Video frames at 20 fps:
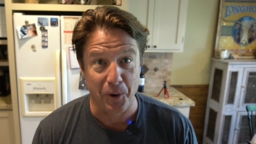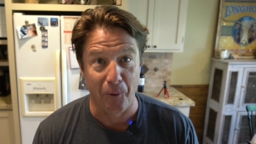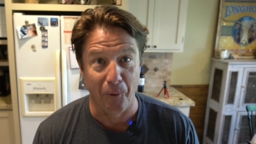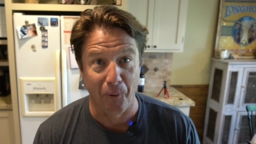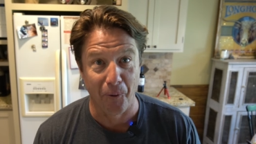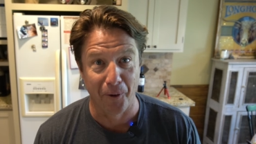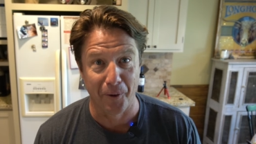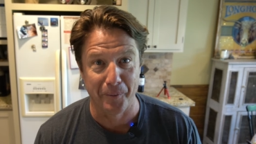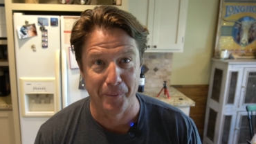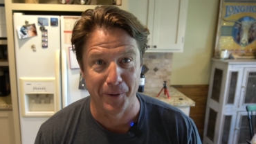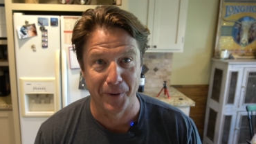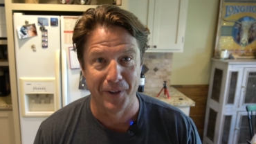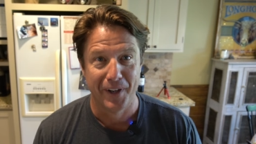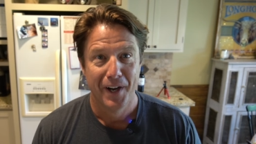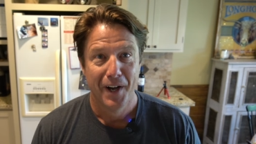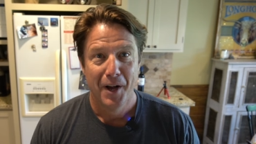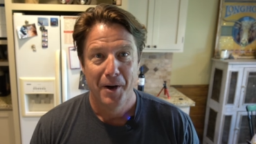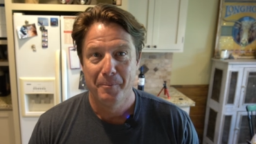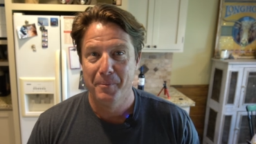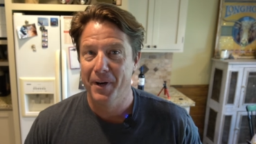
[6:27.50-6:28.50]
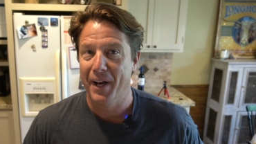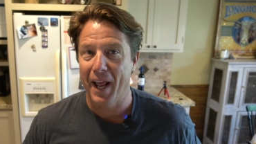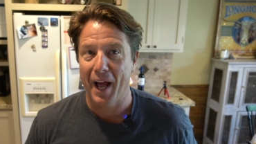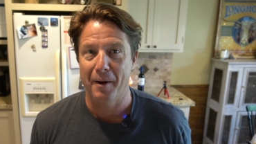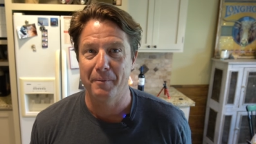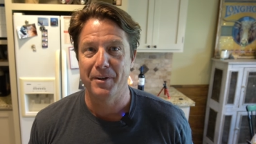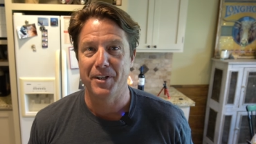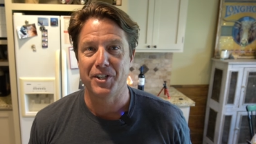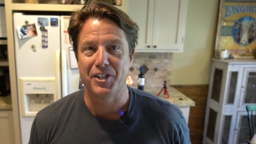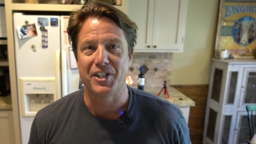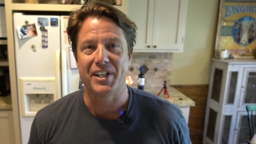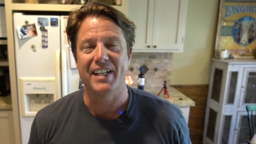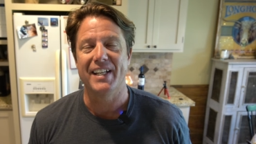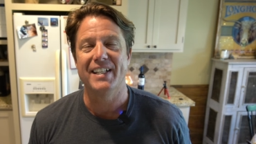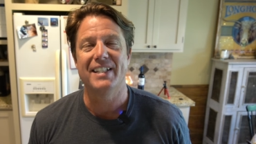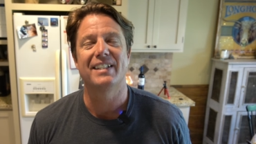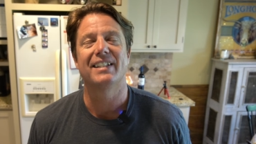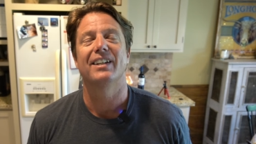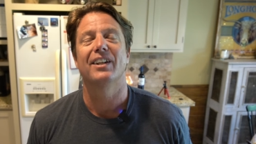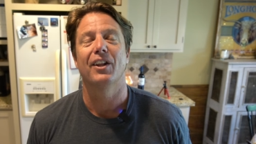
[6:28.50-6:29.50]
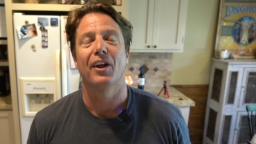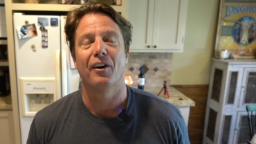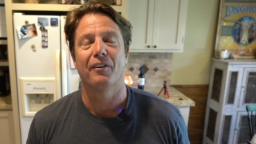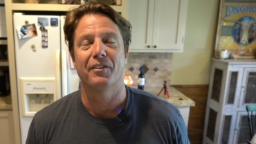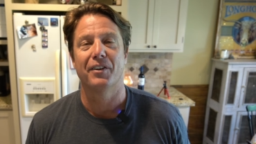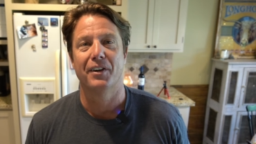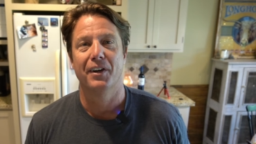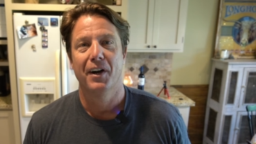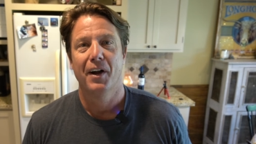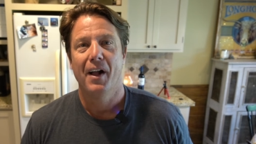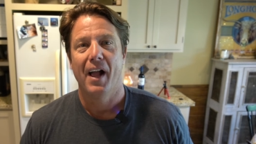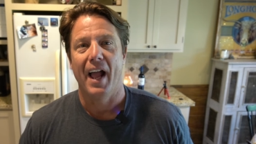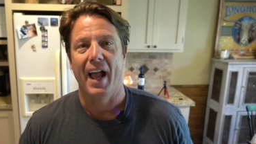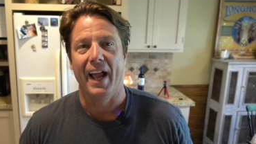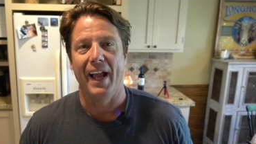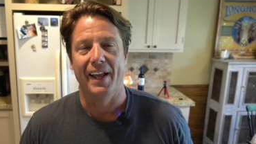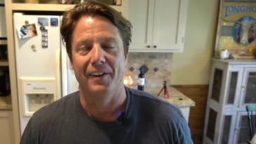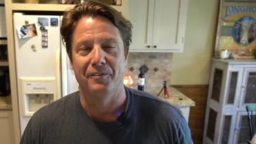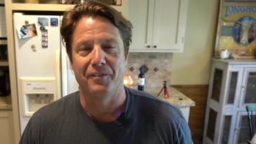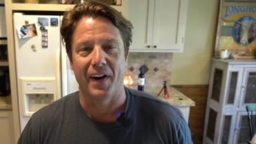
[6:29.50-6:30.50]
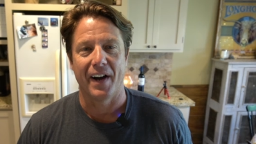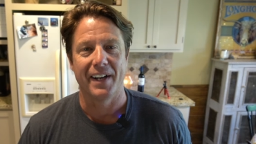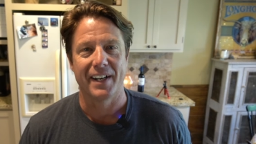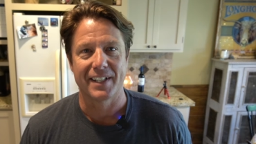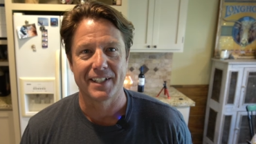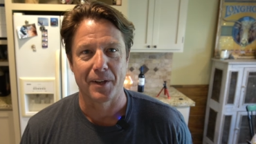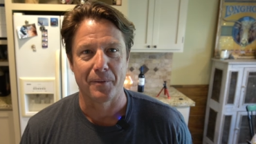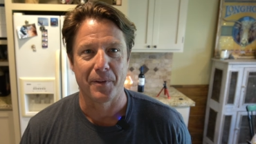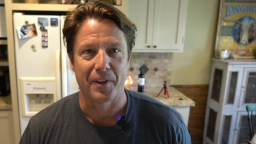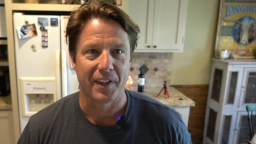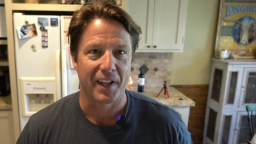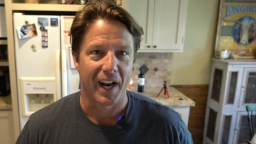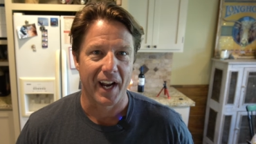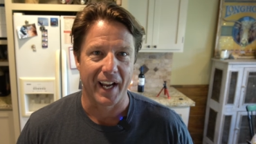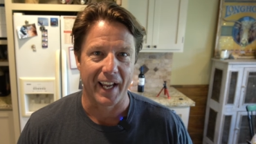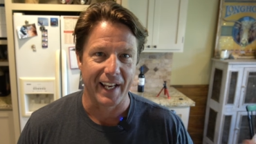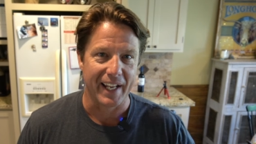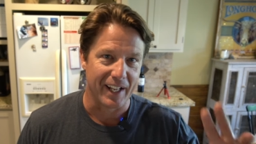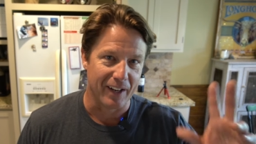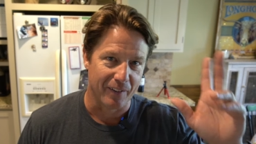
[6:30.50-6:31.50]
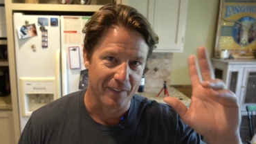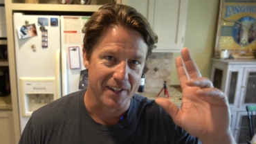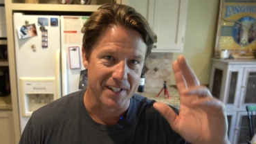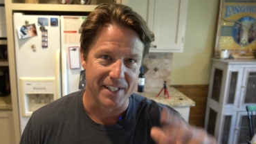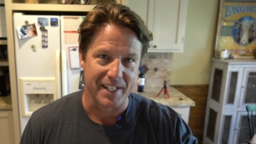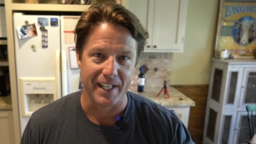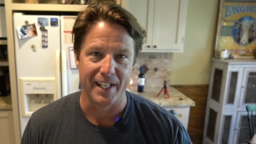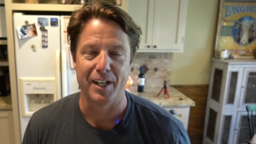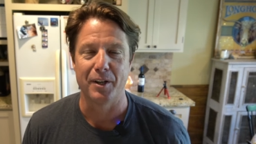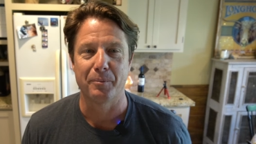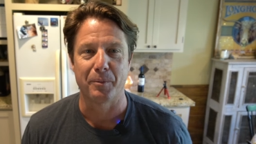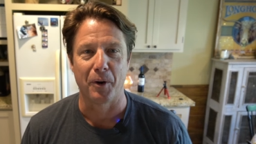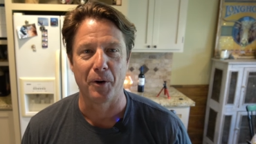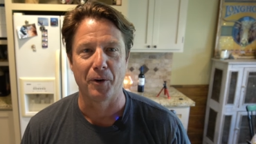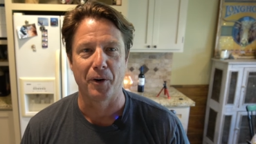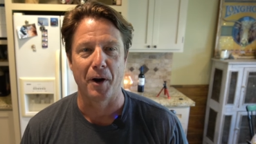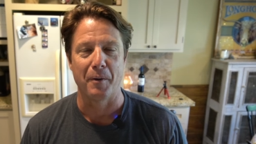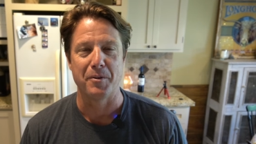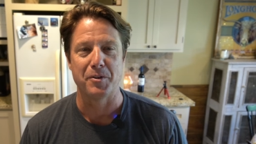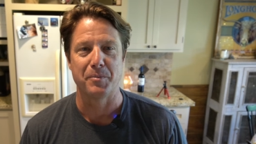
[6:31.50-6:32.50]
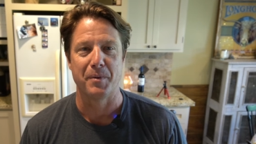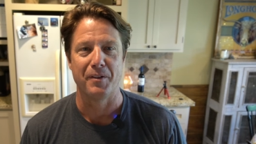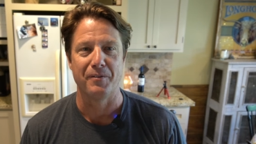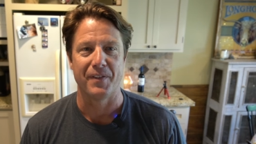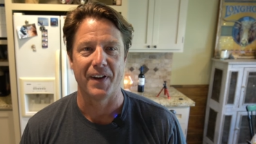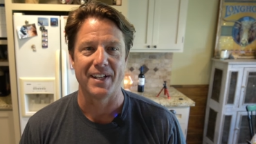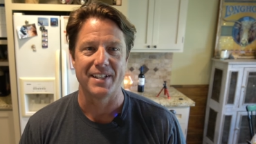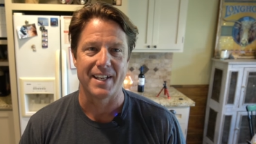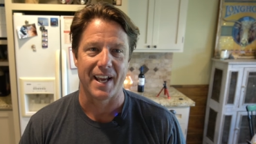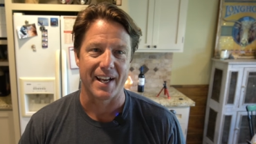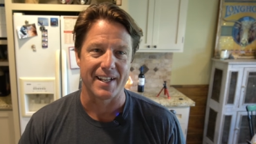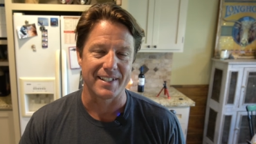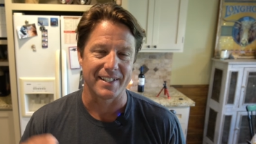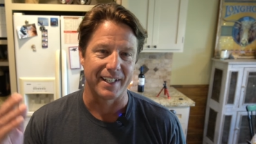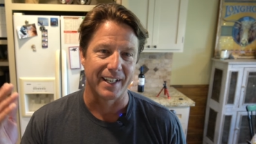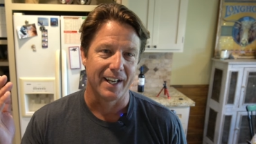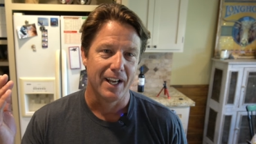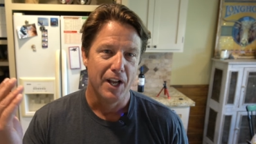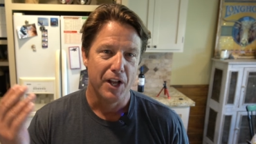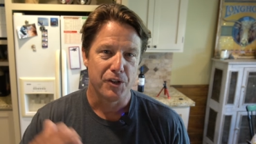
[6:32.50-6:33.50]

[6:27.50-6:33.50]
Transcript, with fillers: horrible, but I'm a cheese lover and finding something that I can eat on this eating program has been fantastic.